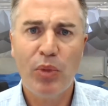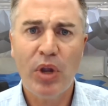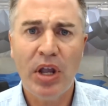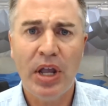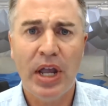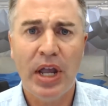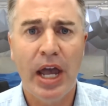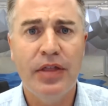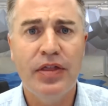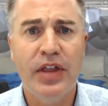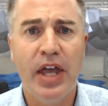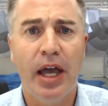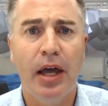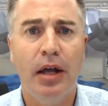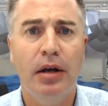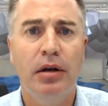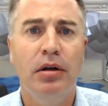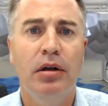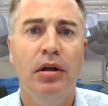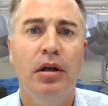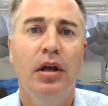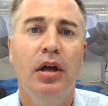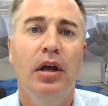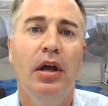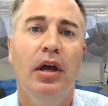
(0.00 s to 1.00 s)
And
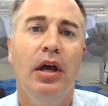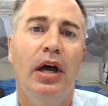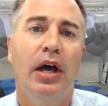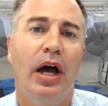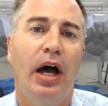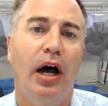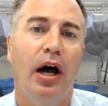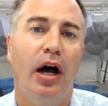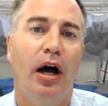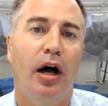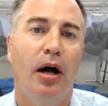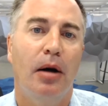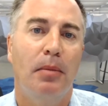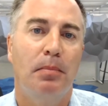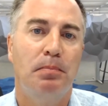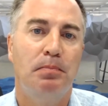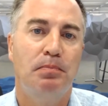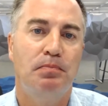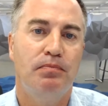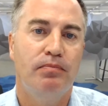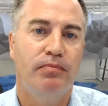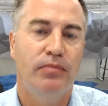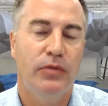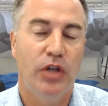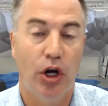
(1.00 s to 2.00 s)
then,
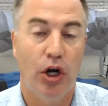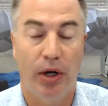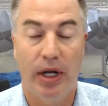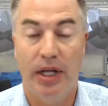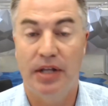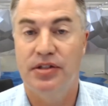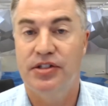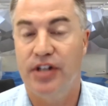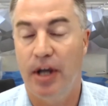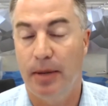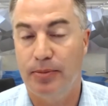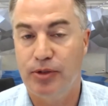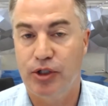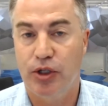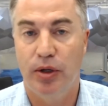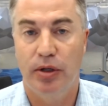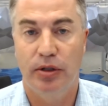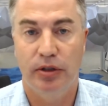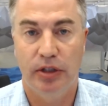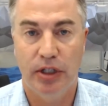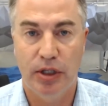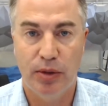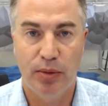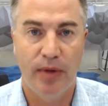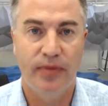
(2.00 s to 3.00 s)
um, you know, and
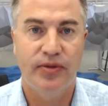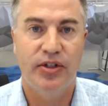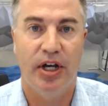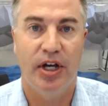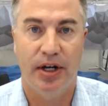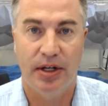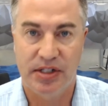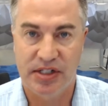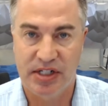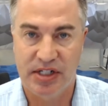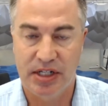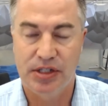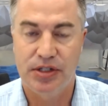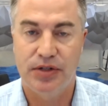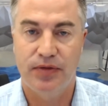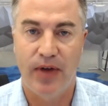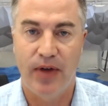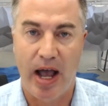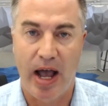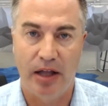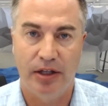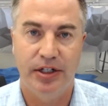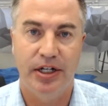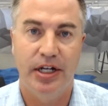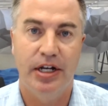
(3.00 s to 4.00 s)
subsequently, we've kind of since
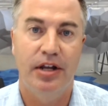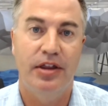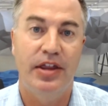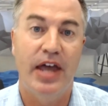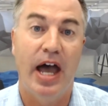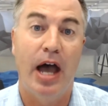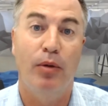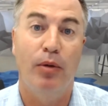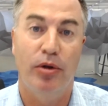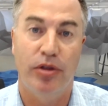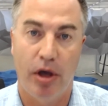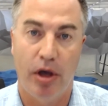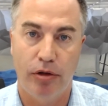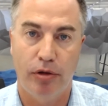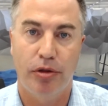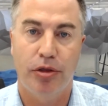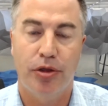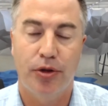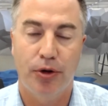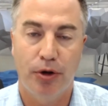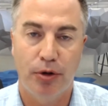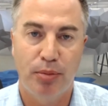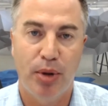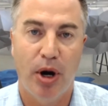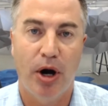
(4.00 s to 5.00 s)
validated that with other
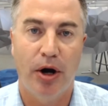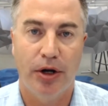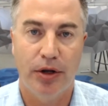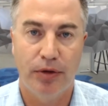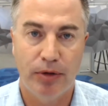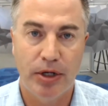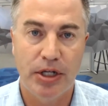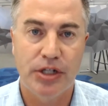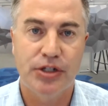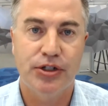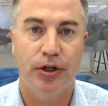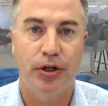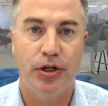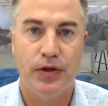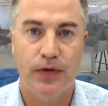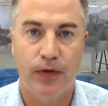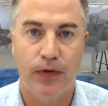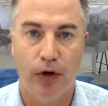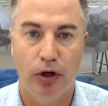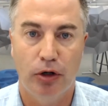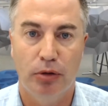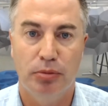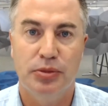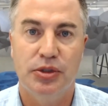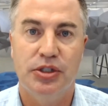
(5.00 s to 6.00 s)
third-party research
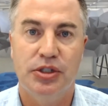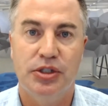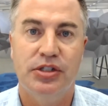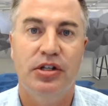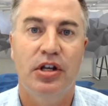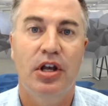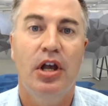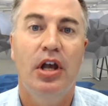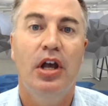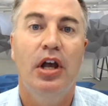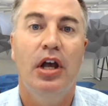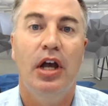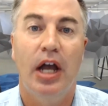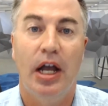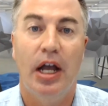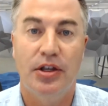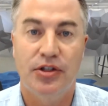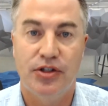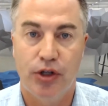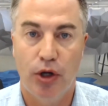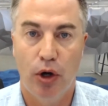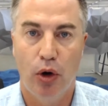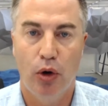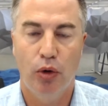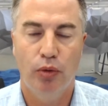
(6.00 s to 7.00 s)
firms. And
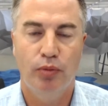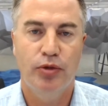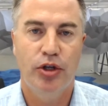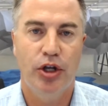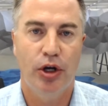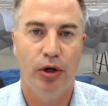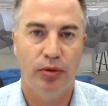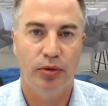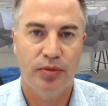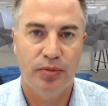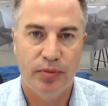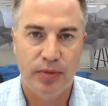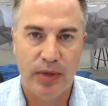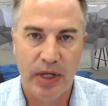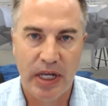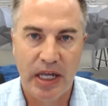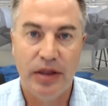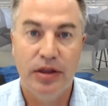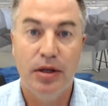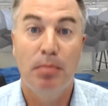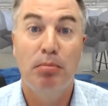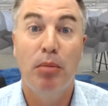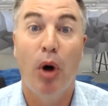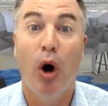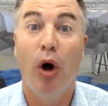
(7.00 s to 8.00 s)
so, you know, in
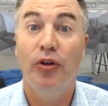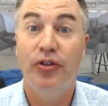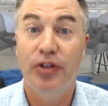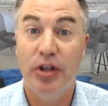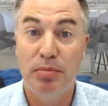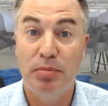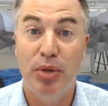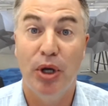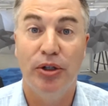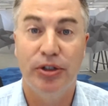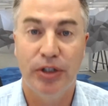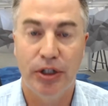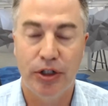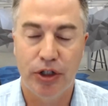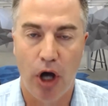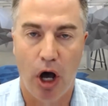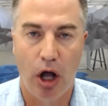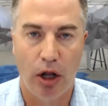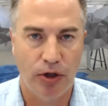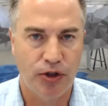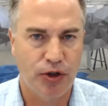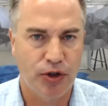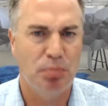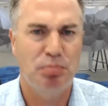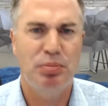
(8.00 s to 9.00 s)
the multi billion
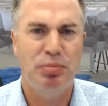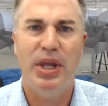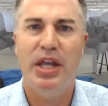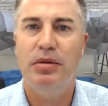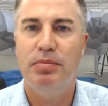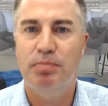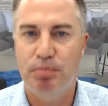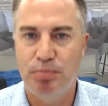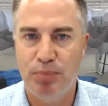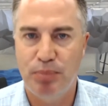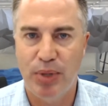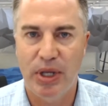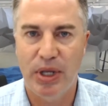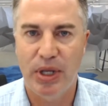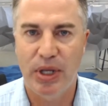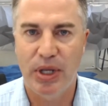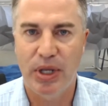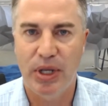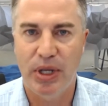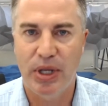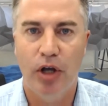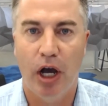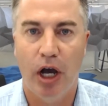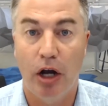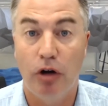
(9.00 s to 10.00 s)
dollar, so big, big
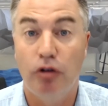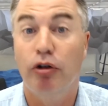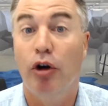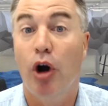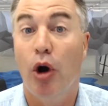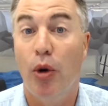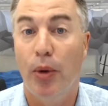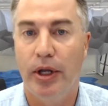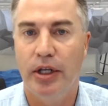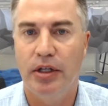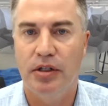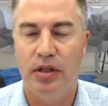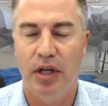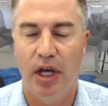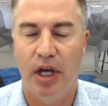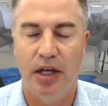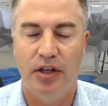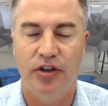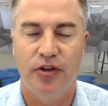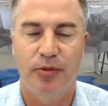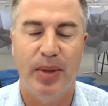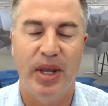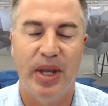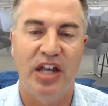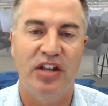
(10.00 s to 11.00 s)
uh, growing uh,
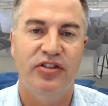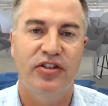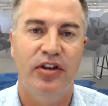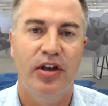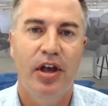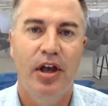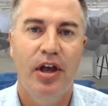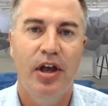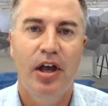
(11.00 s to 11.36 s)
space.